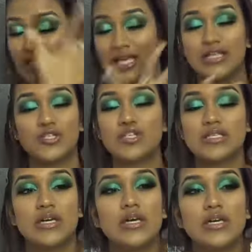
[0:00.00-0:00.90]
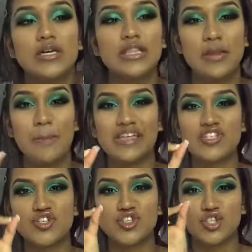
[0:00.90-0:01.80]
Like it's just, the mist
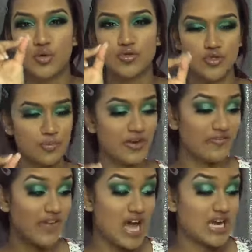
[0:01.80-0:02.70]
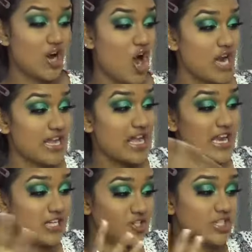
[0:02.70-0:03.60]
is so super fine on it
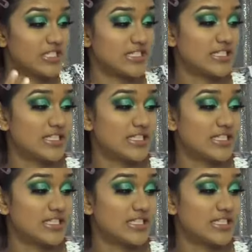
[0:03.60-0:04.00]
and it just